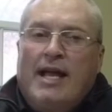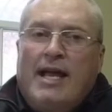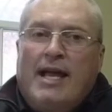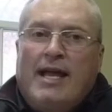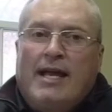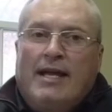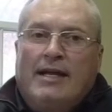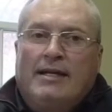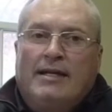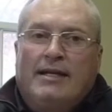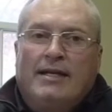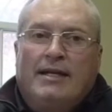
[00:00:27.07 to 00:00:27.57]

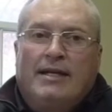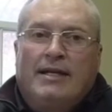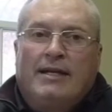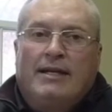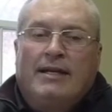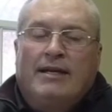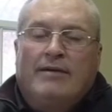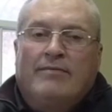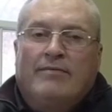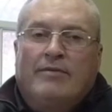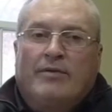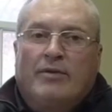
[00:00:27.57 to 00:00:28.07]
And
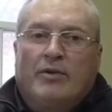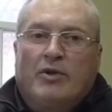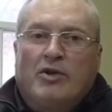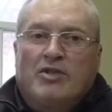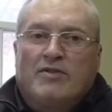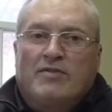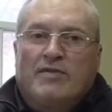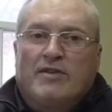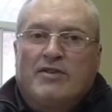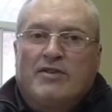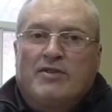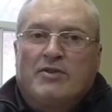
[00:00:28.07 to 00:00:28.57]
uh, for
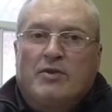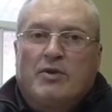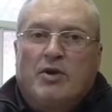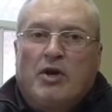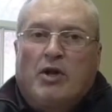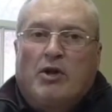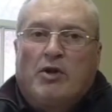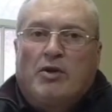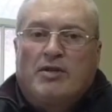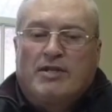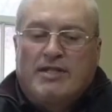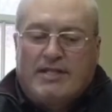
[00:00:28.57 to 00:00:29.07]
those of us who
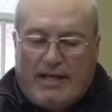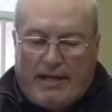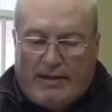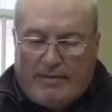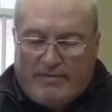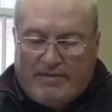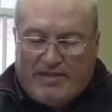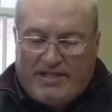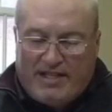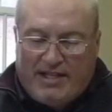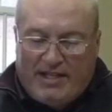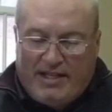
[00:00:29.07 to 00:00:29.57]
call
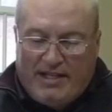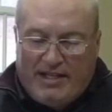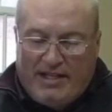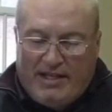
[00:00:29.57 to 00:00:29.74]
ourselves